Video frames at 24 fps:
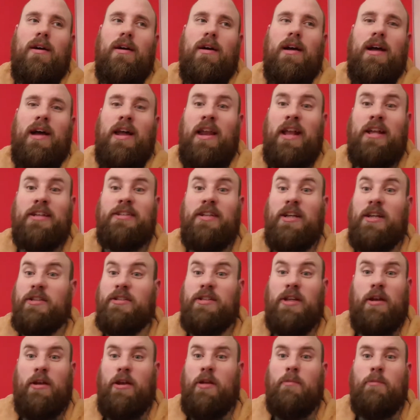actually,
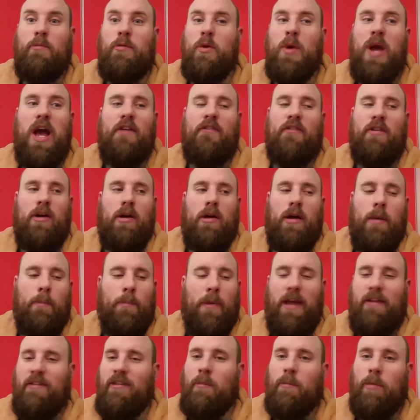so you have a
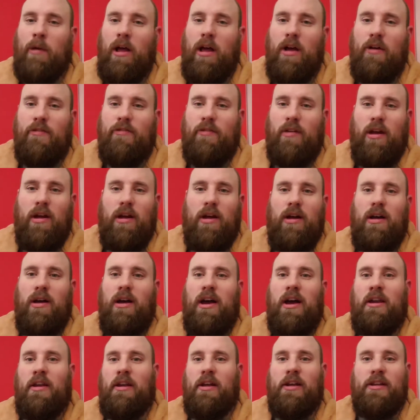basic blaster
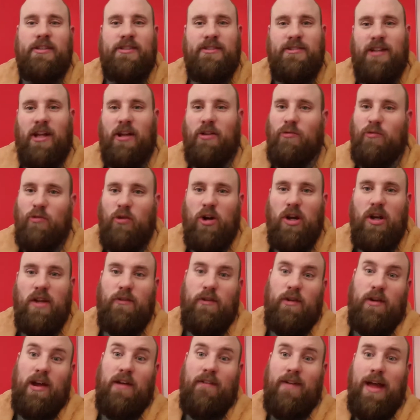and a stun rod if
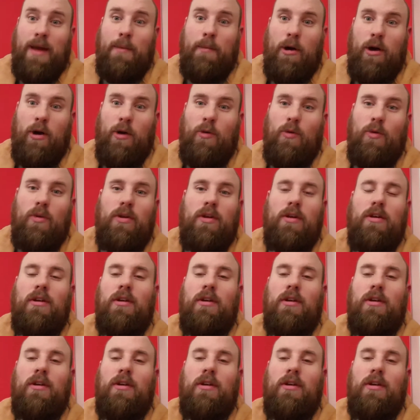you have ammo.